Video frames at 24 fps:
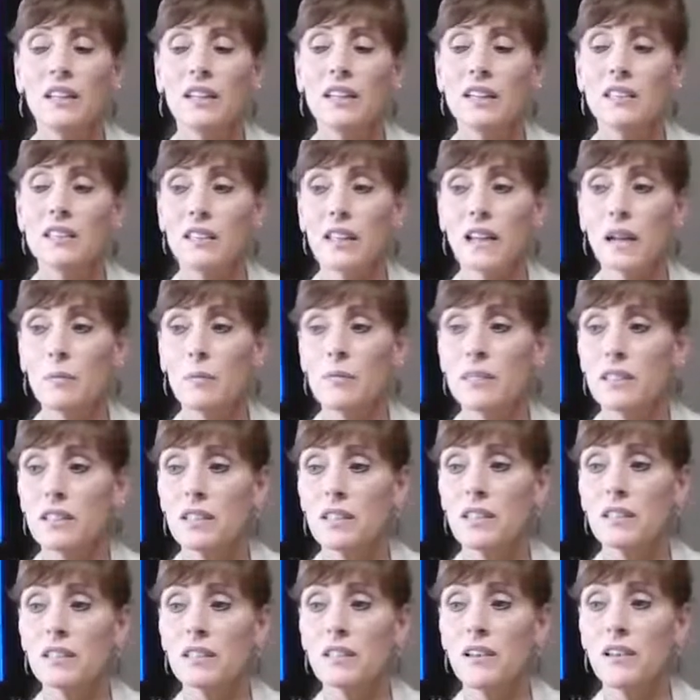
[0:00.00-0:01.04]
He's an
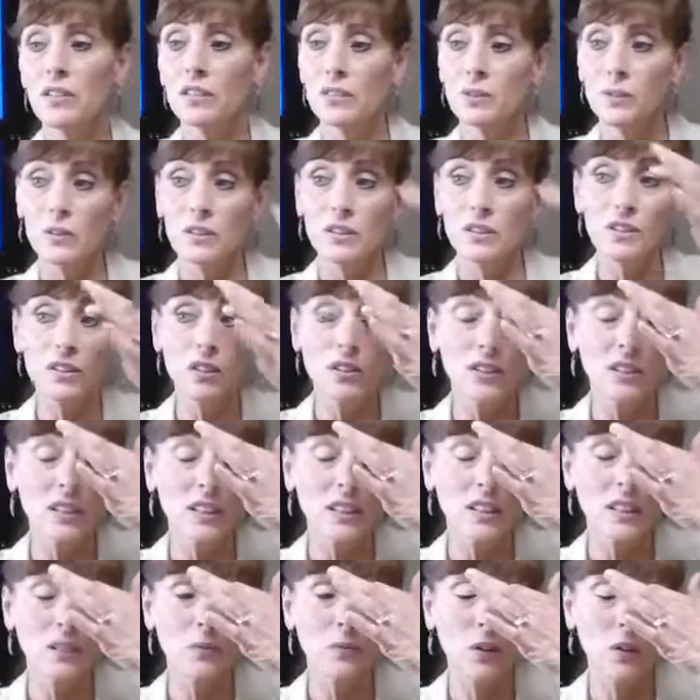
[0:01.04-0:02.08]
MD, also an
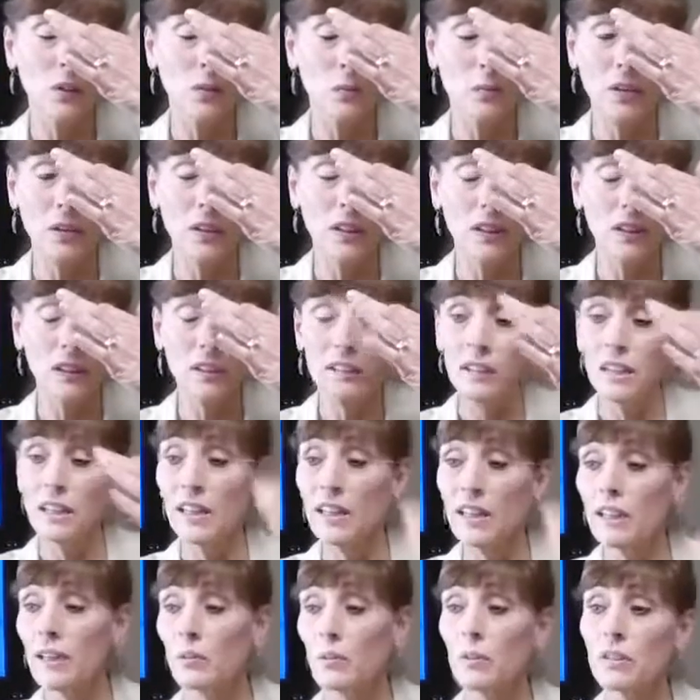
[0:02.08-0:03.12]
attorney, and he wrote a book,
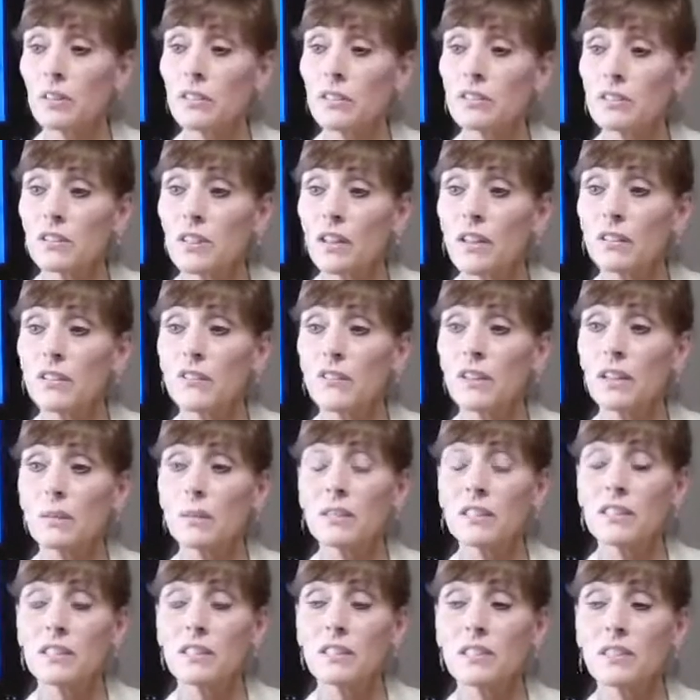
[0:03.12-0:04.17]
and the book is called
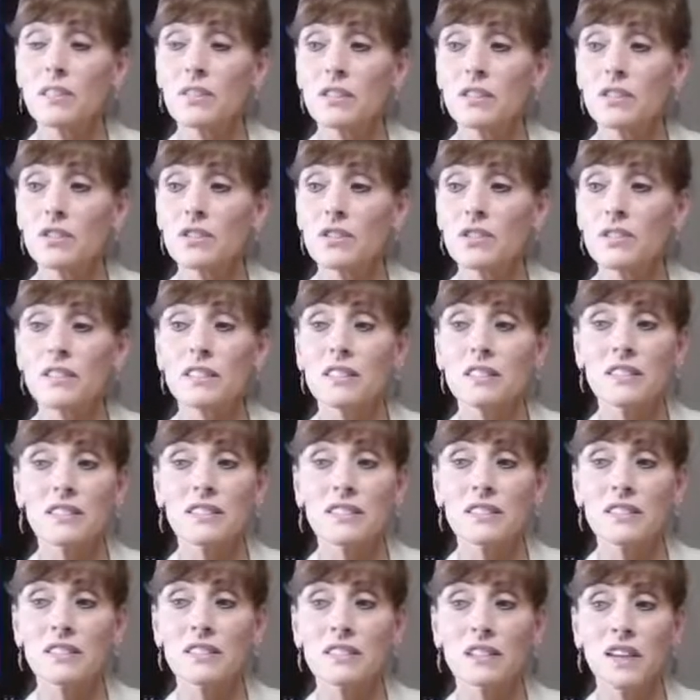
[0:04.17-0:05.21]
Vitamin C Infectious
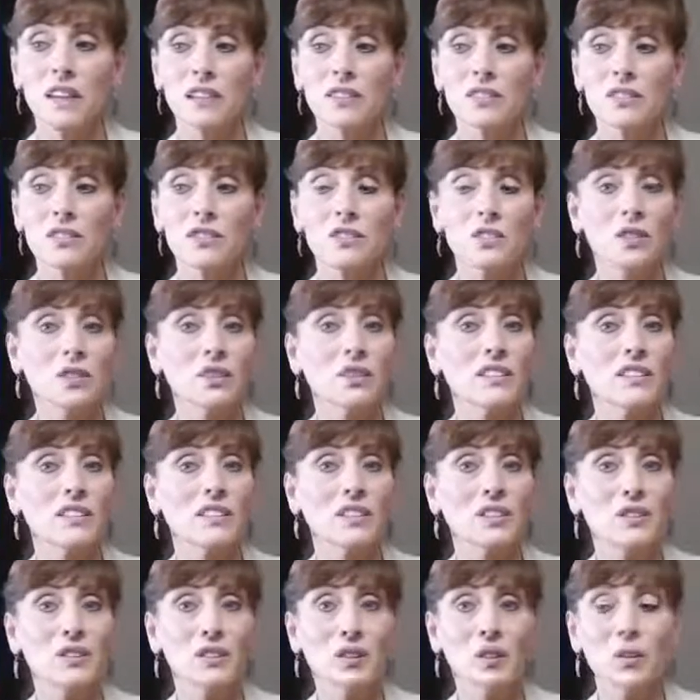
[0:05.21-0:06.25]
Diseases and Toxins Curing
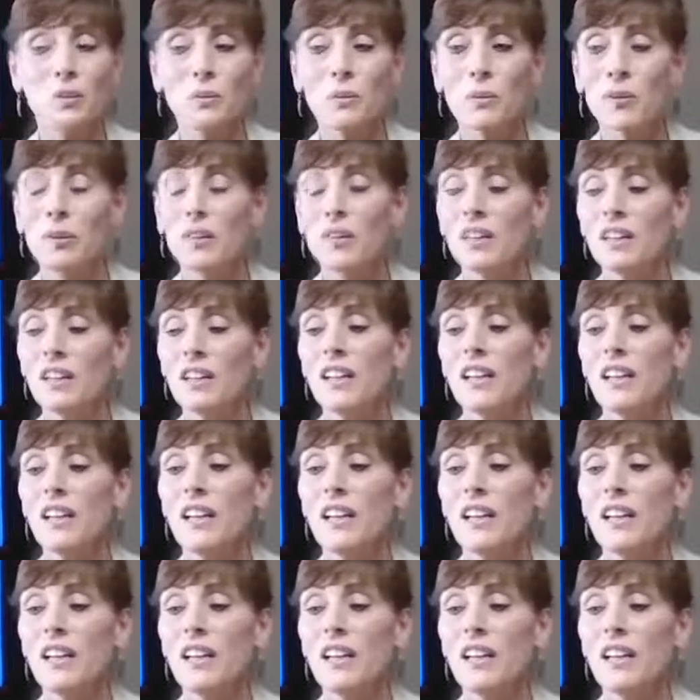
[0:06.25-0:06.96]
the Incurable.